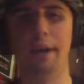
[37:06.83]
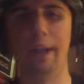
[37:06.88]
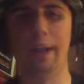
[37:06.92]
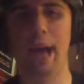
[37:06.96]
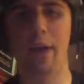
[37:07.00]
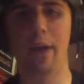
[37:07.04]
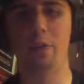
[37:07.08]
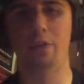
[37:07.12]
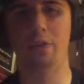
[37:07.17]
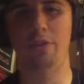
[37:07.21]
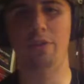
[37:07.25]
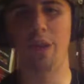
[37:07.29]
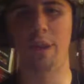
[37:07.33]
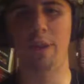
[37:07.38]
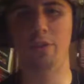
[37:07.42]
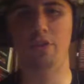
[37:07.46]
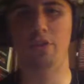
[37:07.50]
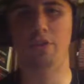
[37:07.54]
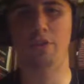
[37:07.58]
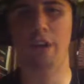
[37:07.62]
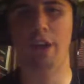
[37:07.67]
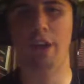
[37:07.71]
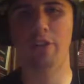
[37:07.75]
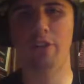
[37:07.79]
9
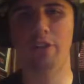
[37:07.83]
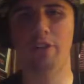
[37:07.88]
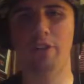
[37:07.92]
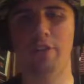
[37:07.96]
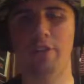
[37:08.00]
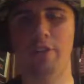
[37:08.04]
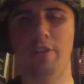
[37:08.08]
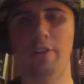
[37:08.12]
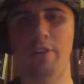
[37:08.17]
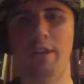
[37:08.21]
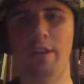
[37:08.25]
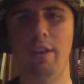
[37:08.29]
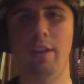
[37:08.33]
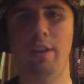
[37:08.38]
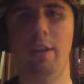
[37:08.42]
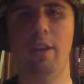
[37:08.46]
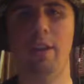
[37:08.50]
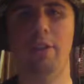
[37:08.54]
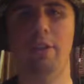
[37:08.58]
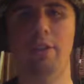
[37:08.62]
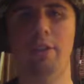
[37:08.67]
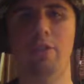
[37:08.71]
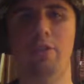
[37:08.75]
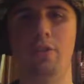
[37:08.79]
receptions, 116
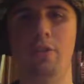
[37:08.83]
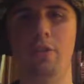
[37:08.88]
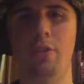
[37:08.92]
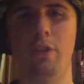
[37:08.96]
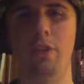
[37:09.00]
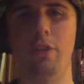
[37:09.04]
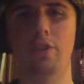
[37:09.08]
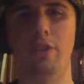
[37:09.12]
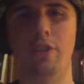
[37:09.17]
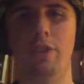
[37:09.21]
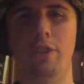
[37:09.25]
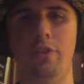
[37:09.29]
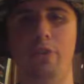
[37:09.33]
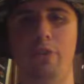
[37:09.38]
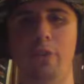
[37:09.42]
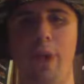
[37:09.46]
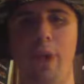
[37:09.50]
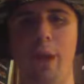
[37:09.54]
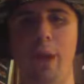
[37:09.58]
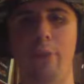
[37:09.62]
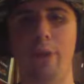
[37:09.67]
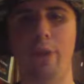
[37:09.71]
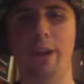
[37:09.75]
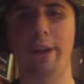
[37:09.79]
yards, 2 touchdowns for
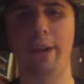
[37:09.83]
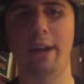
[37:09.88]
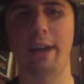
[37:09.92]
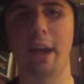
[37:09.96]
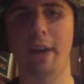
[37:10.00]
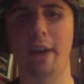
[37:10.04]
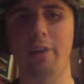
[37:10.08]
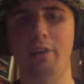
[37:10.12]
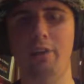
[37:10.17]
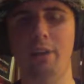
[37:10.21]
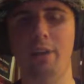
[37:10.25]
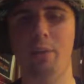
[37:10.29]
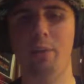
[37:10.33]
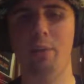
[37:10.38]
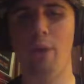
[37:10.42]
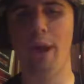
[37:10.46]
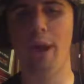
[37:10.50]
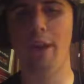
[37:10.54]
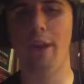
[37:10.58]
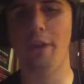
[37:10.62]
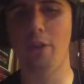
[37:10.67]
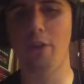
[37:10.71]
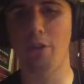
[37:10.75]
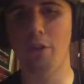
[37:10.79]
Rob Gronkowski.
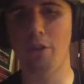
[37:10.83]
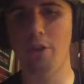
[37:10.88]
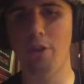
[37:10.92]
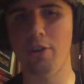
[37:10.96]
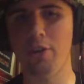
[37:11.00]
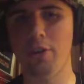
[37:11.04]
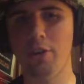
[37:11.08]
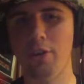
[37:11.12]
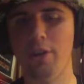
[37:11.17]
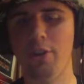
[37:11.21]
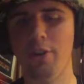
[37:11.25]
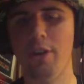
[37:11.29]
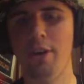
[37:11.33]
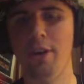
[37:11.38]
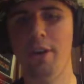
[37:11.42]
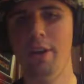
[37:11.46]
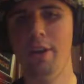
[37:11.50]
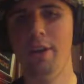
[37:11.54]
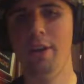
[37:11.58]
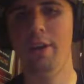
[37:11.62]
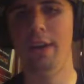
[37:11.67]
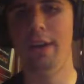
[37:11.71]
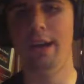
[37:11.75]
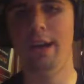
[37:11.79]
Brandon Cooks,
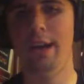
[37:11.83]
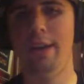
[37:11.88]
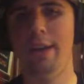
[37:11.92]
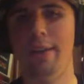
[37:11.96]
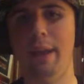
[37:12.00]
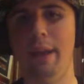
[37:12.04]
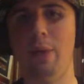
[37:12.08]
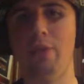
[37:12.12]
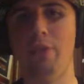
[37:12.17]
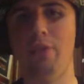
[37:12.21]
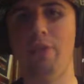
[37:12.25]
that was